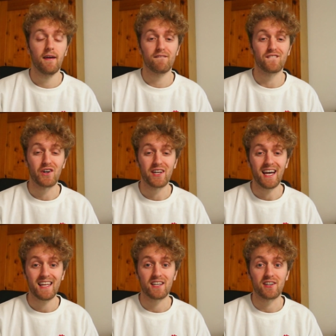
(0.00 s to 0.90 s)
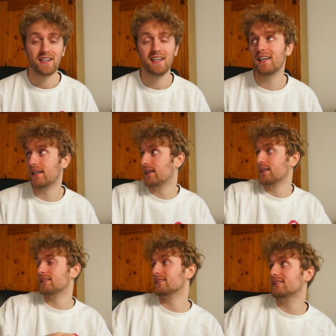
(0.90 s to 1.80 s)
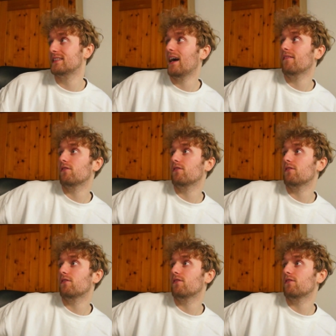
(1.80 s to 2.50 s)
for another devlog.